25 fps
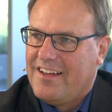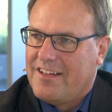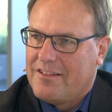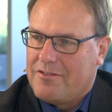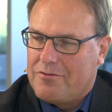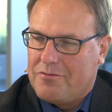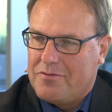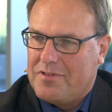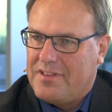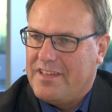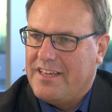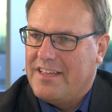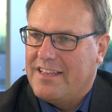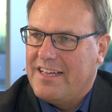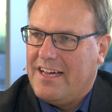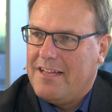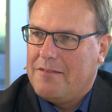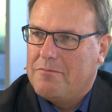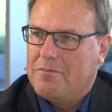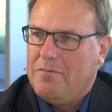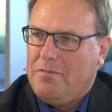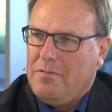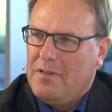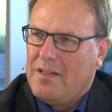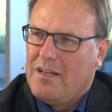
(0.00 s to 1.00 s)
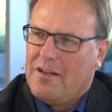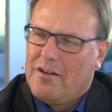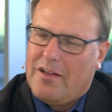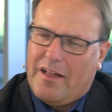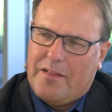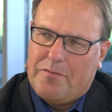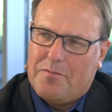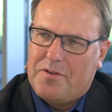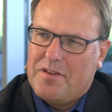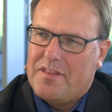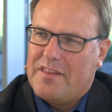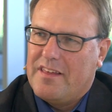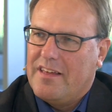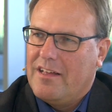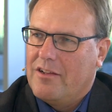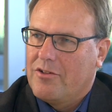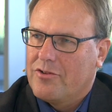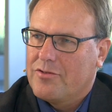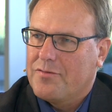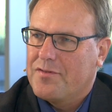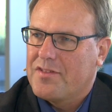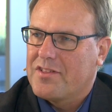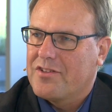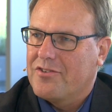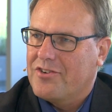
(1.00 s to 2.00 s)
So we see that, and we see a
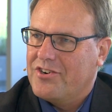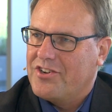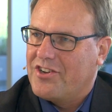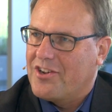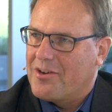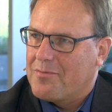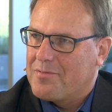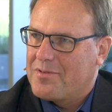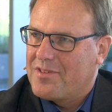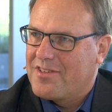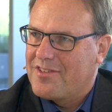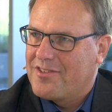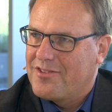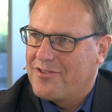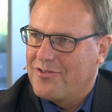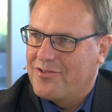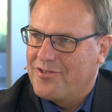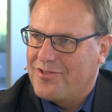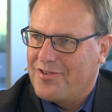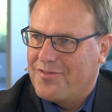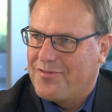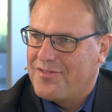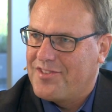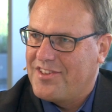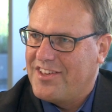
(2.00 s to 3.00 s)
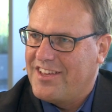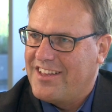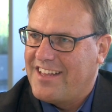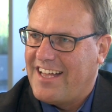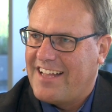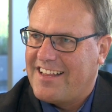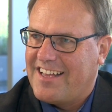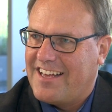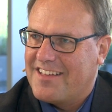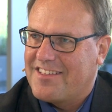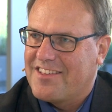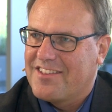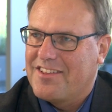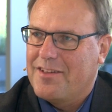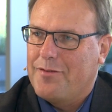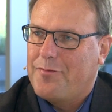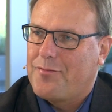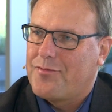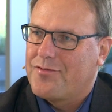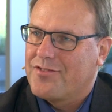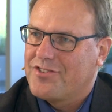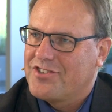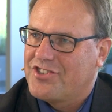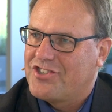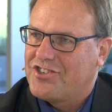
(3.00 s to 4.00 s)
lot of startups sort of see that as a
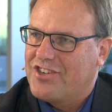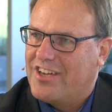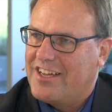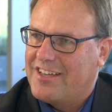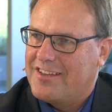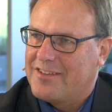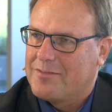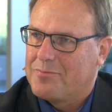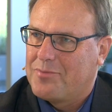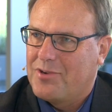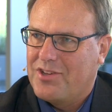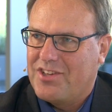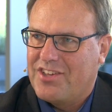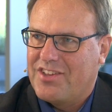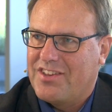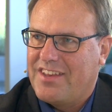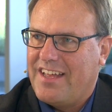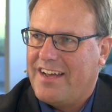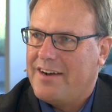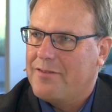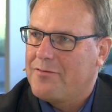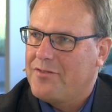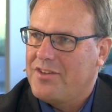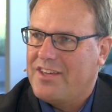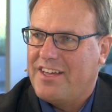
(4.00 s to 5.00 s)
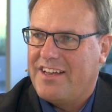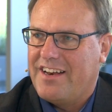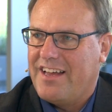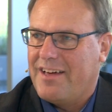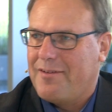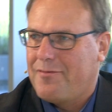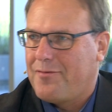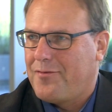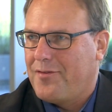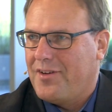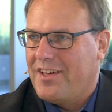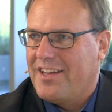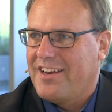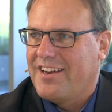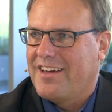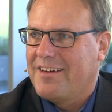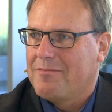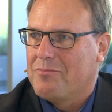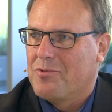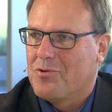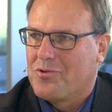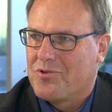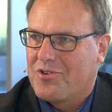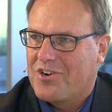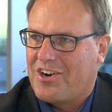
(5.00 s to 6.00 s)
differentiator, bringing their VNF in a
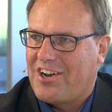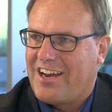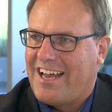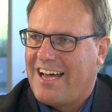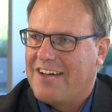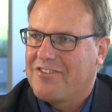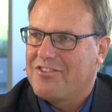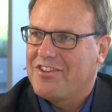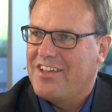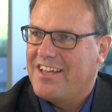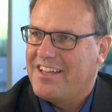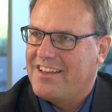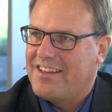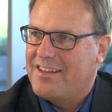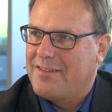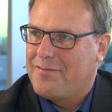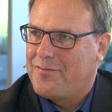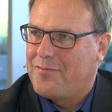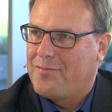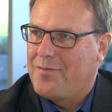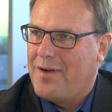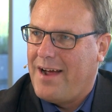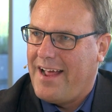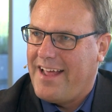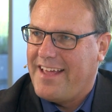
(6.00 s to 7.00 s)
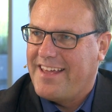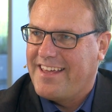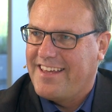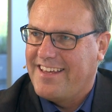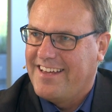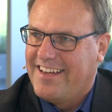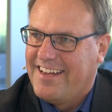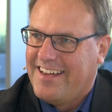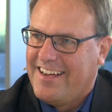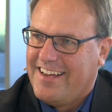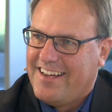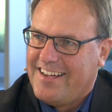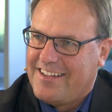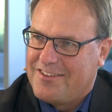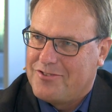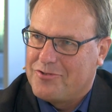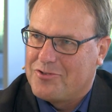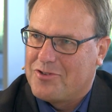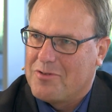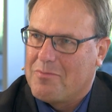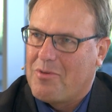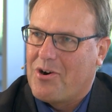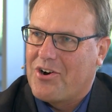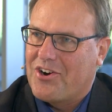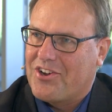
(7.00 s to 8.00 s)
more cloud native way to
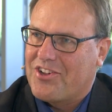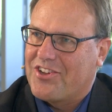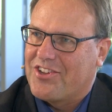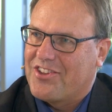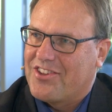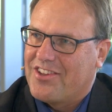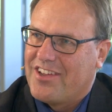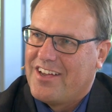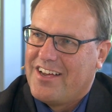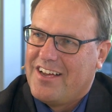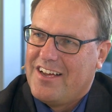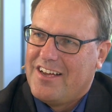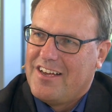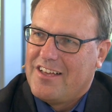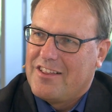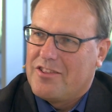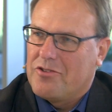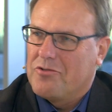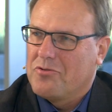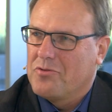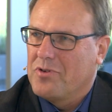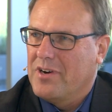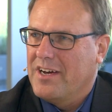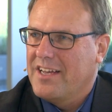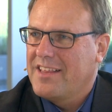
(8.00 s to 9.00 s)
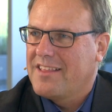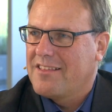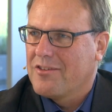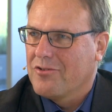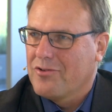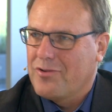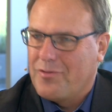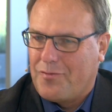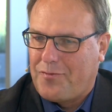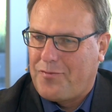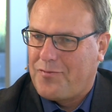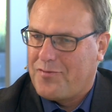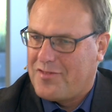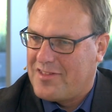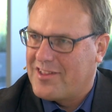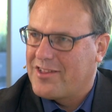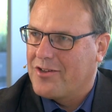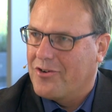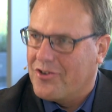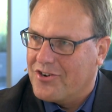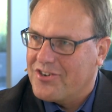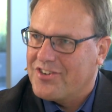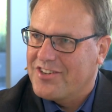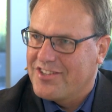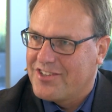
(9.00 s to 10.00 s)
the market. So it sort of
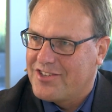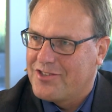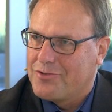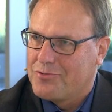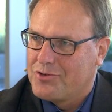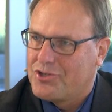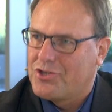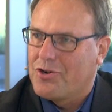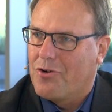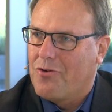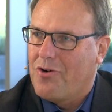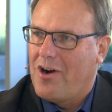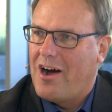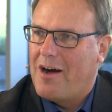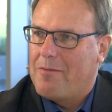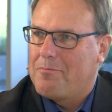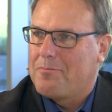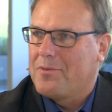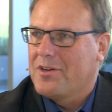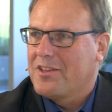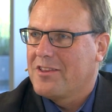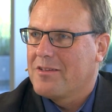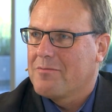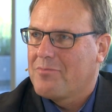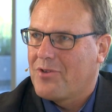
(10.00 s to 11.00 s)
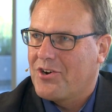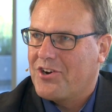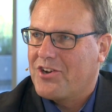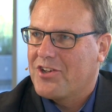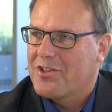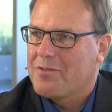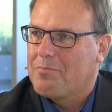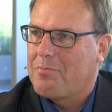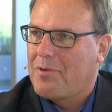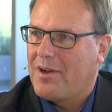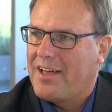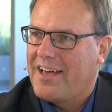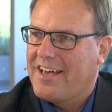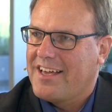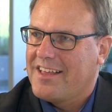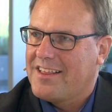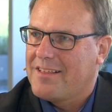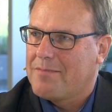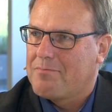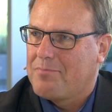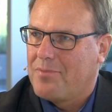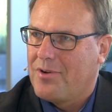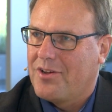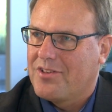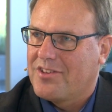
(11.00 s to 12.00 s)
started to show up in the
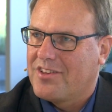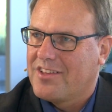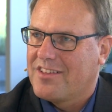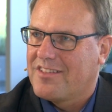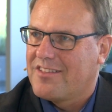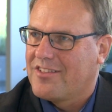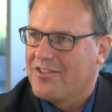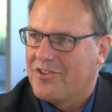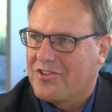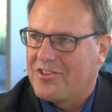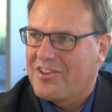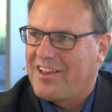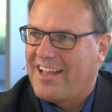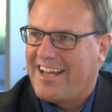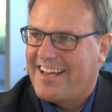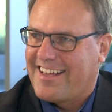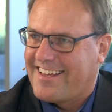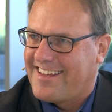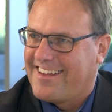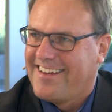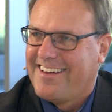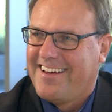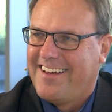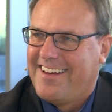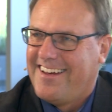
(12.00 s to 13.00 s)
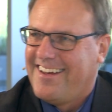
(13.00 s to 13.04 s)
marketplace, but it's not like,